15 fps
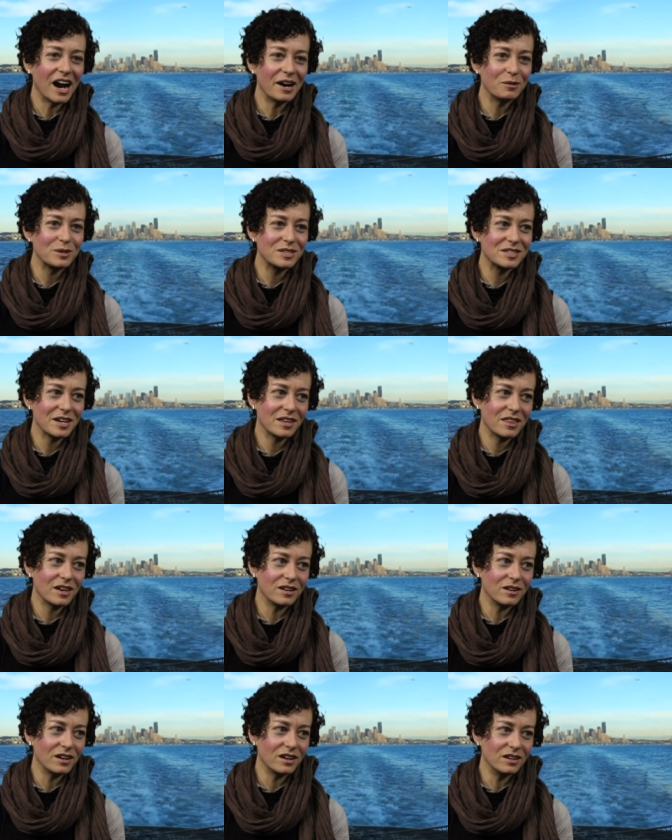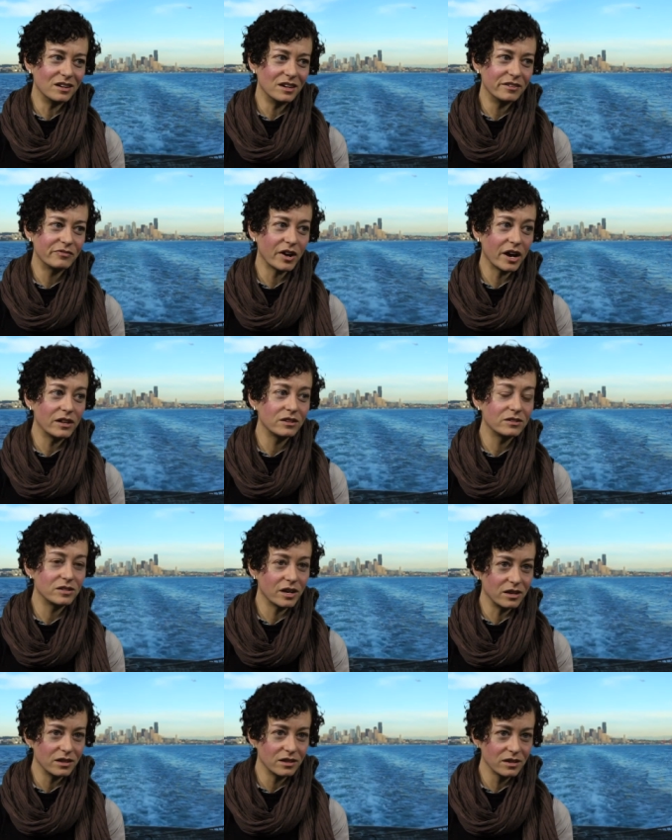I would say that if I
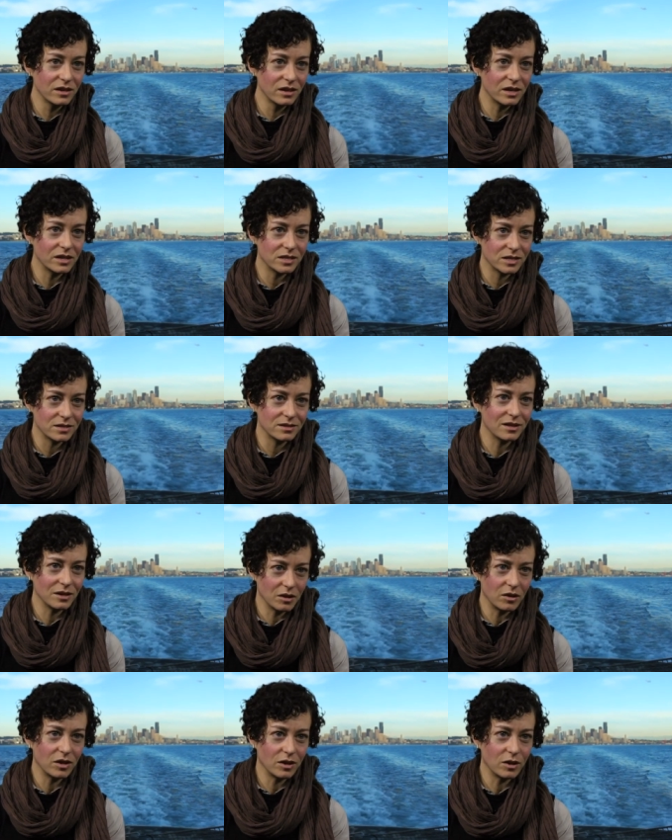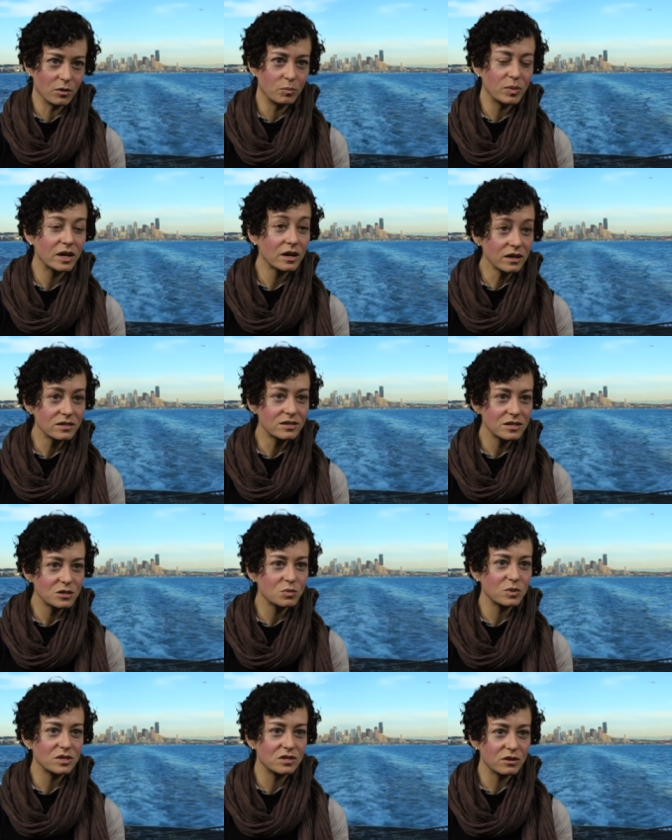learned anything, it's, you know, because
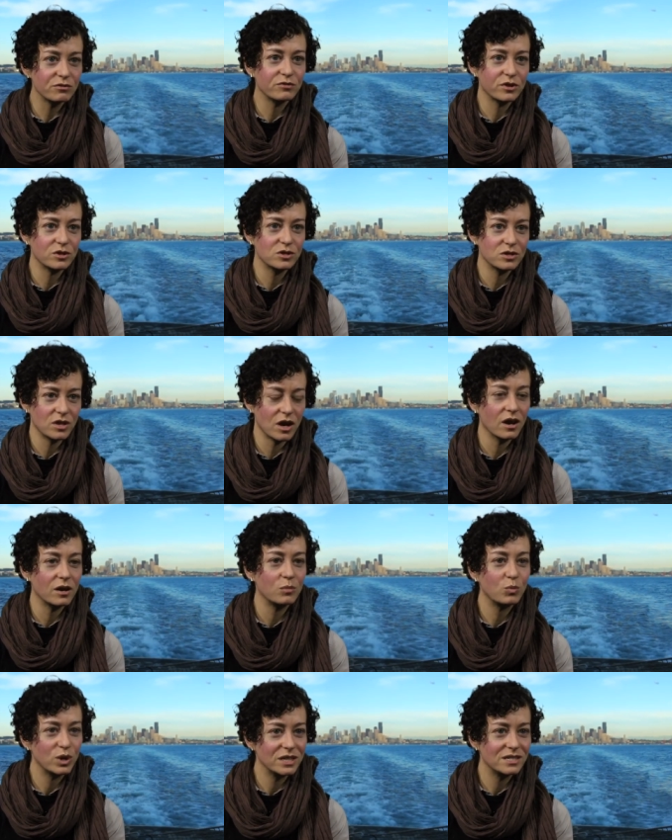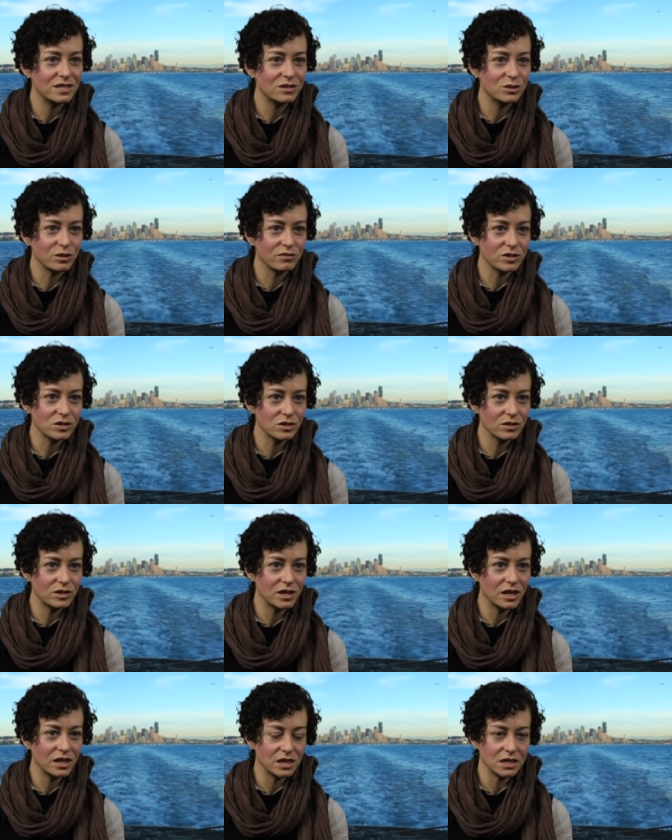this was the first time we did service
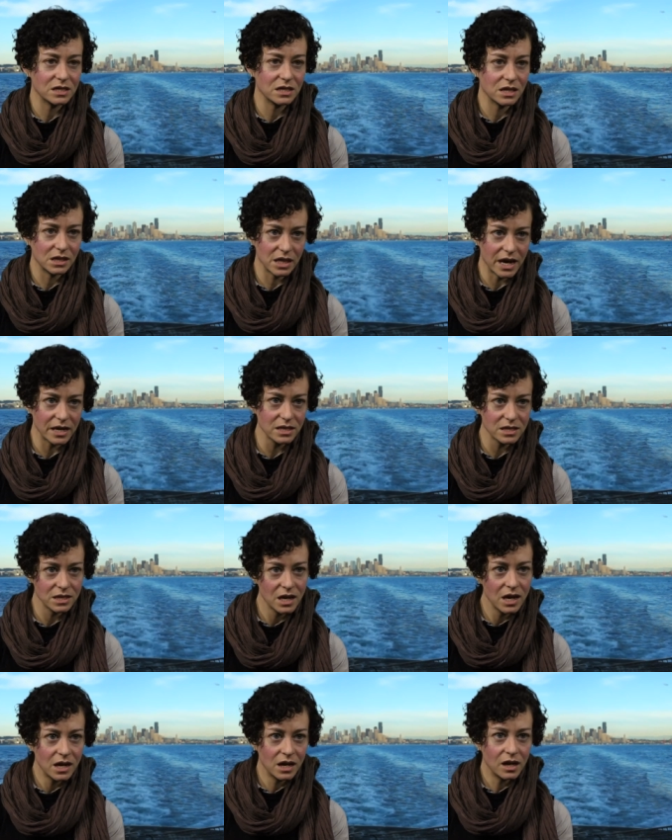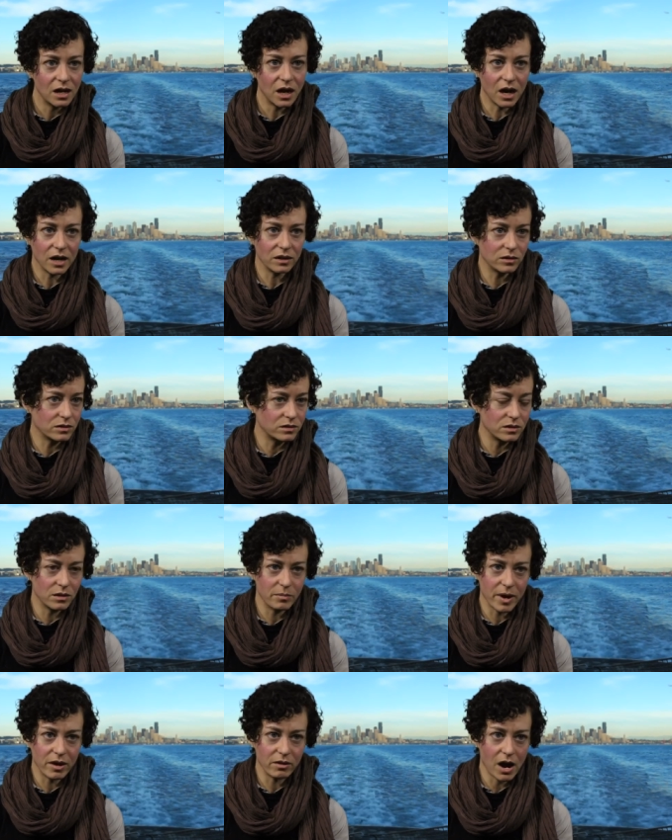learning in this class, I learned
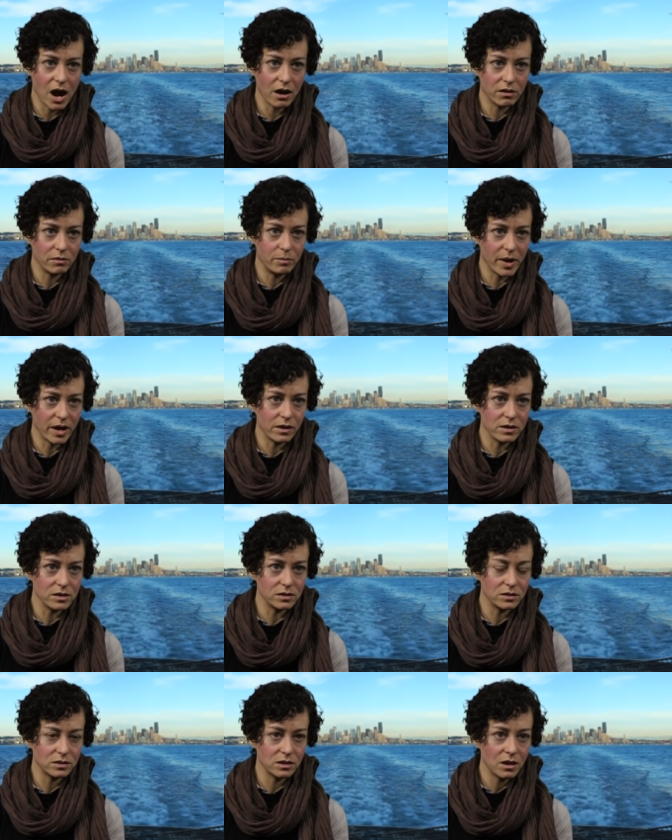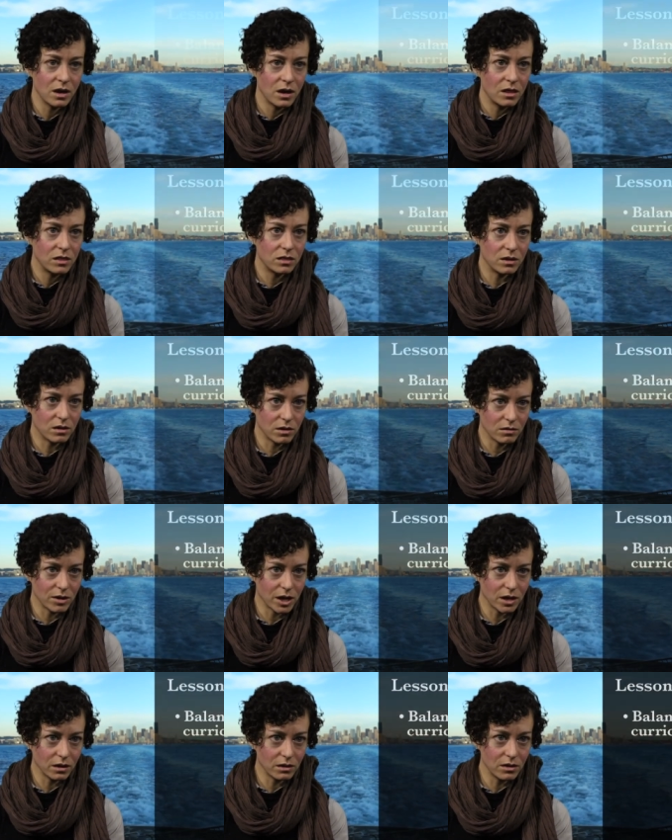about how to balance the
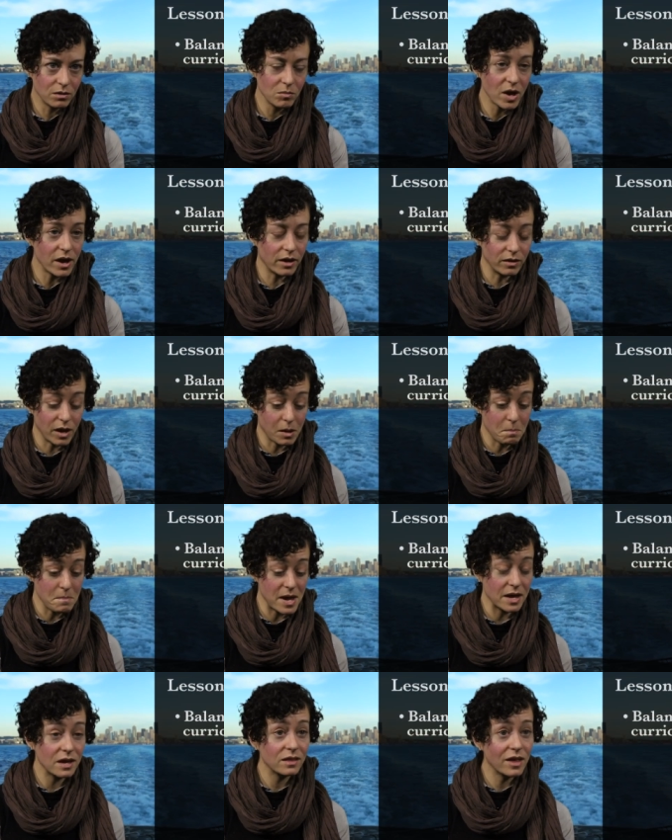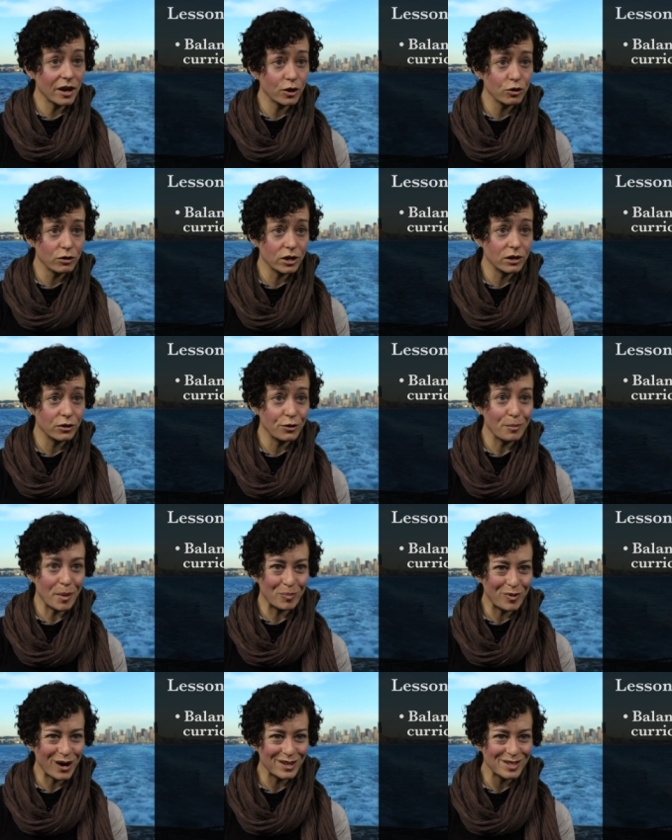curriculum and like making that curriculum a
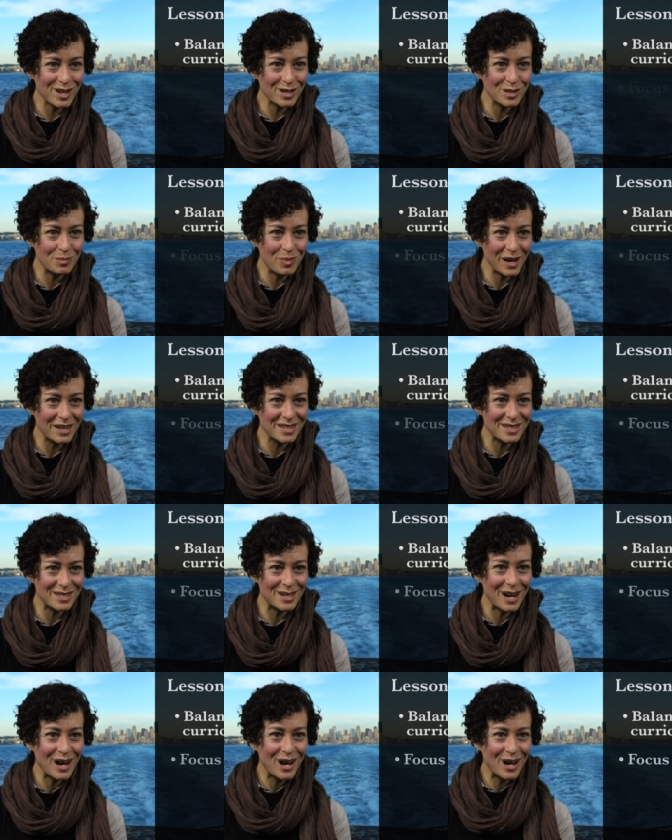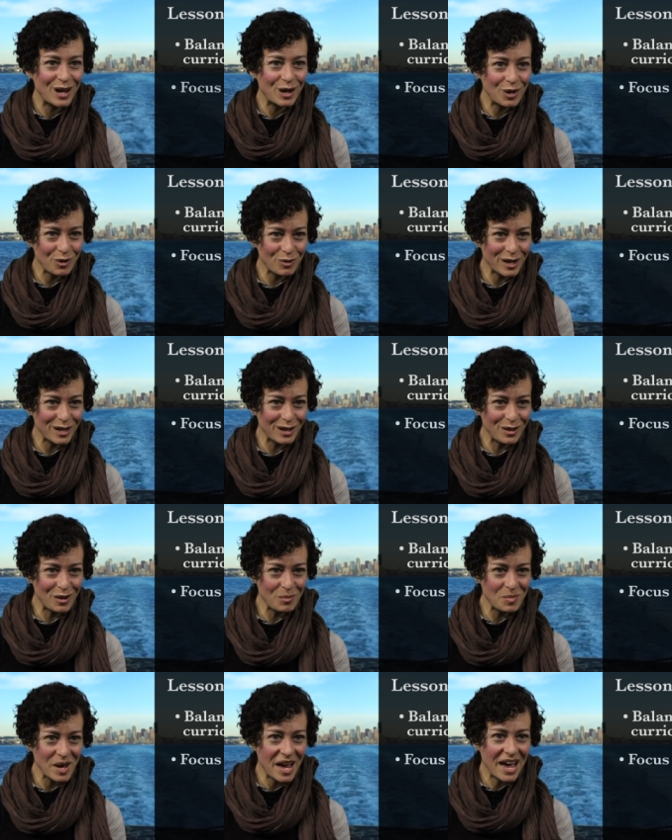process-based
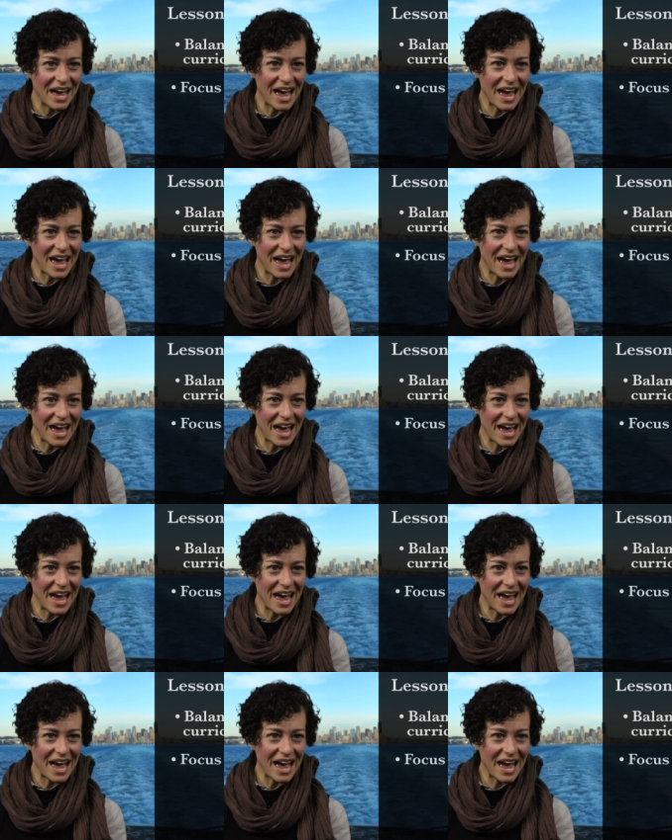curriculum